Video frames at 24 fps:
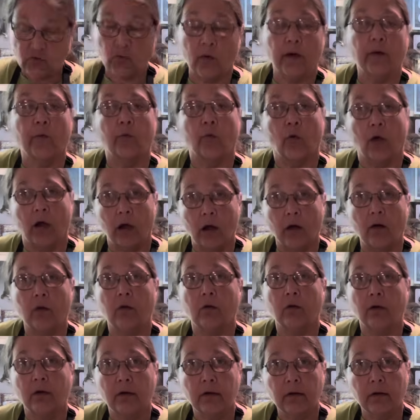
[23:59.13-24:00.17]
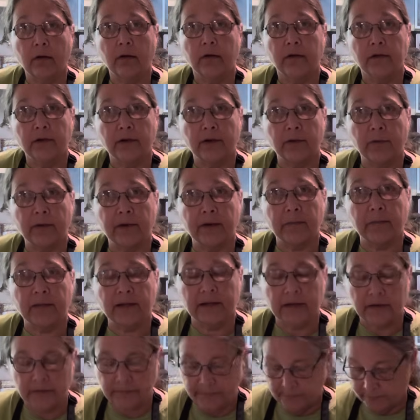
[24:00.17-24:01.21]
went wrong. You know what I
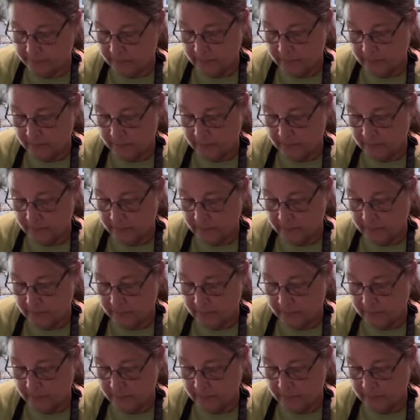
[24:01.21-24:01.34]
mean?